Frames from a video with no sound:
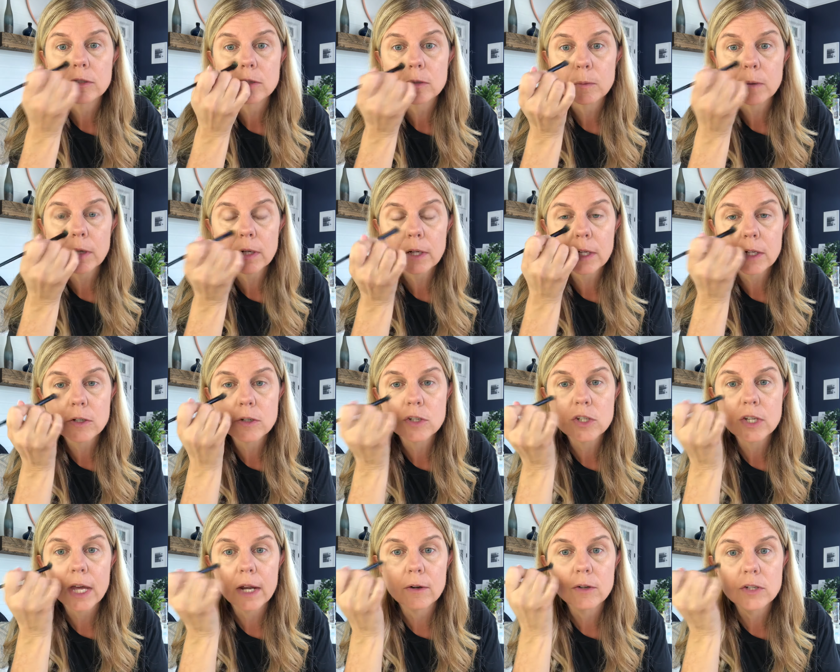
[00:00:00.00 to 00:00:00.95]
So we're not gonna do
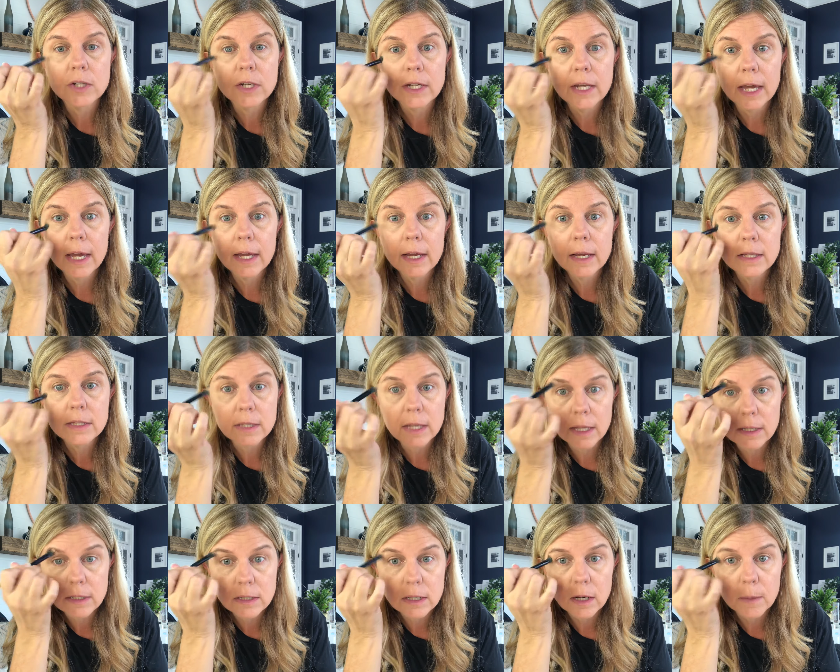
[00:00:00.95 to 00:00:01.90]
shadow today because
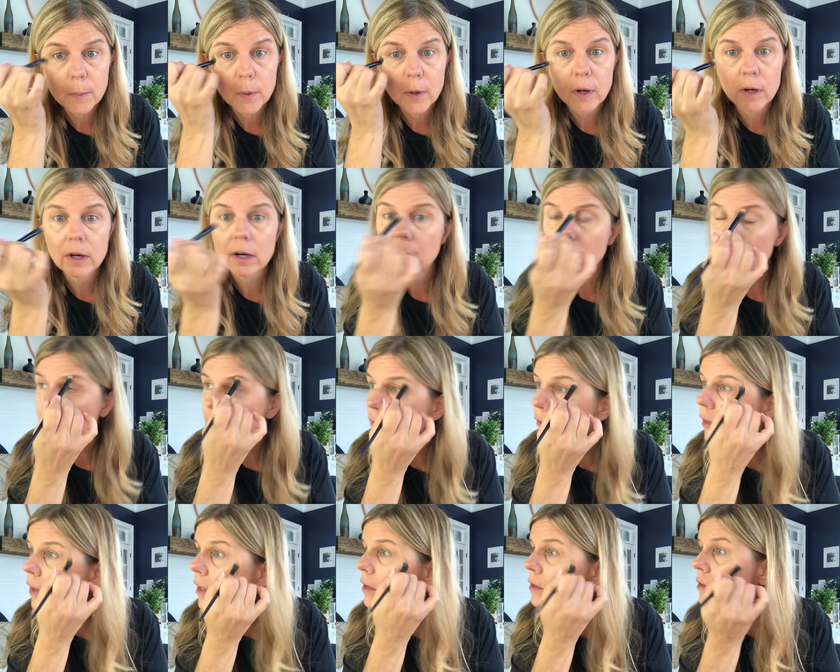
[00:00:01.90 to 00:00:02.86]
that's not part
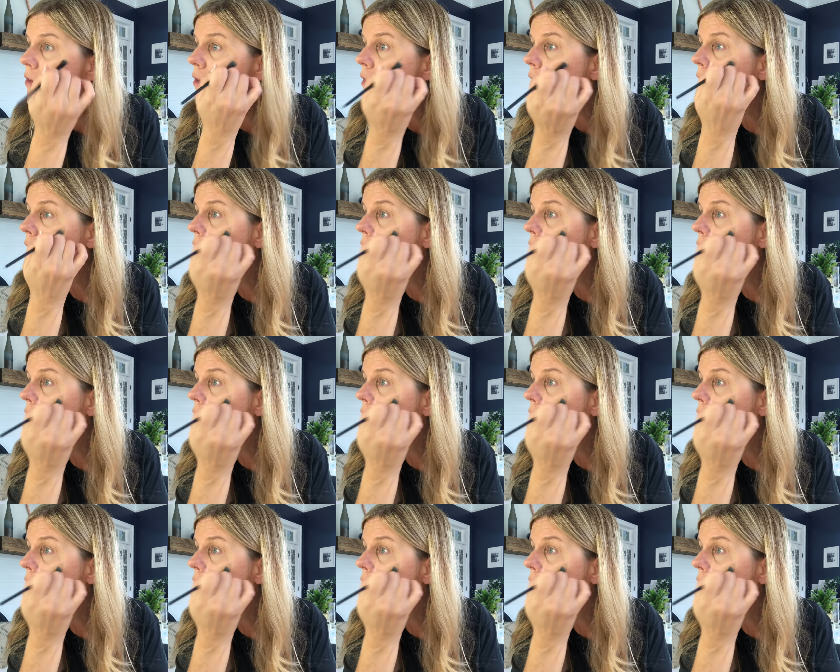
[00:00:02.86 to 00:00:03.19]
of this